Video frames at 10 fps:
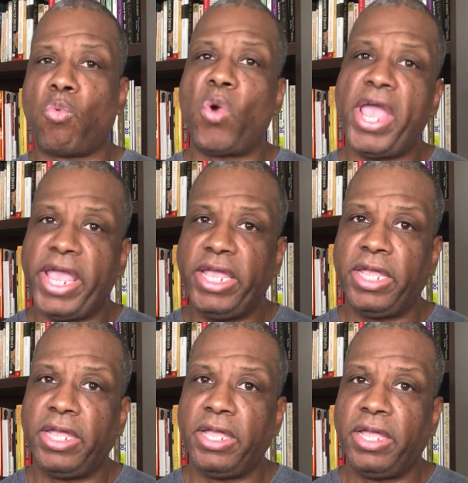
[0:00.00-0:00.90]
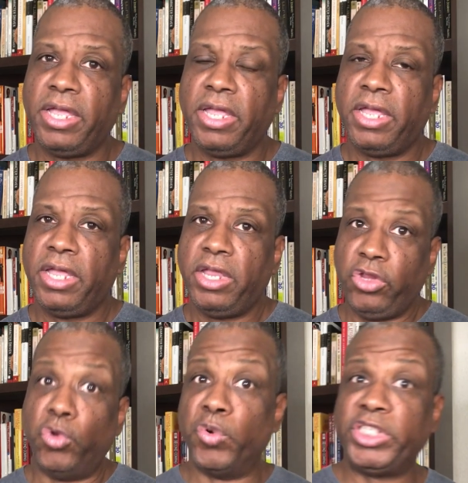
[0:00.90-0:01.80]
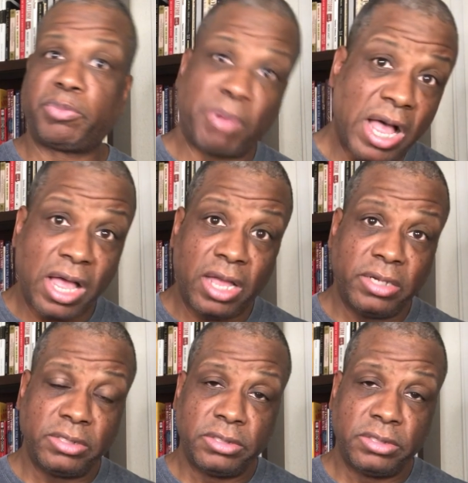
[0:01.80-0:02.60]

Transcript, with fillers: way, you respond,